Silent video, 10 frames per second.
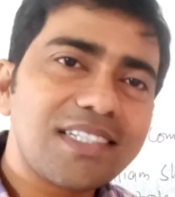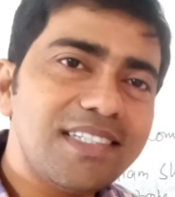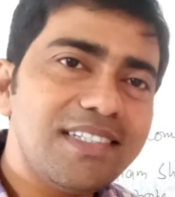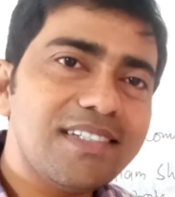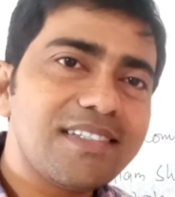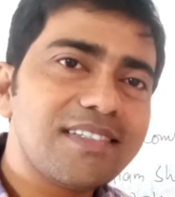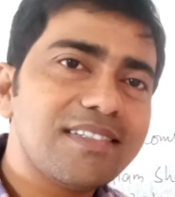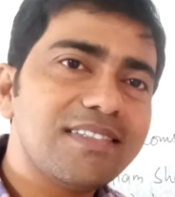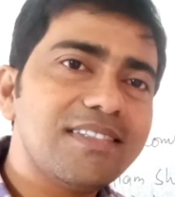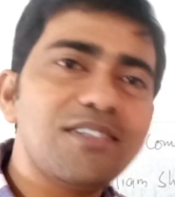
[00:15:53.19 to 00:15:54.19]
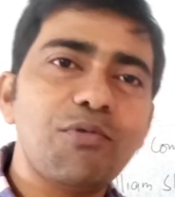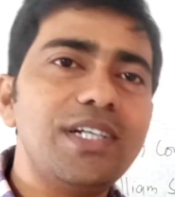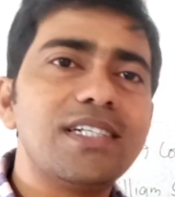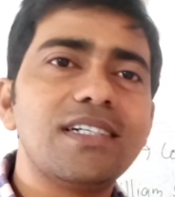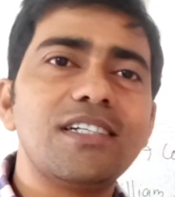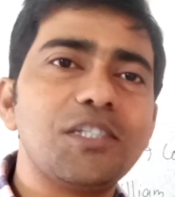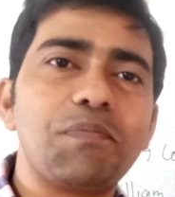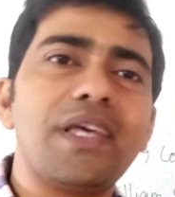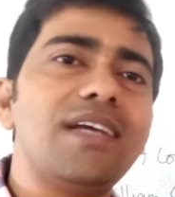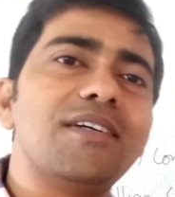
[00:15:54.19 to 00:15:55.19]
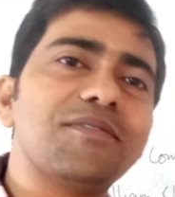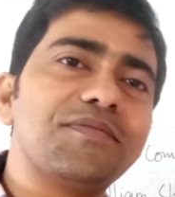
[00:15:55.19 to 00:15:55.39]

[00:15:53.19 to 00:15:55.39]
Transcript: seasons: winter, spring,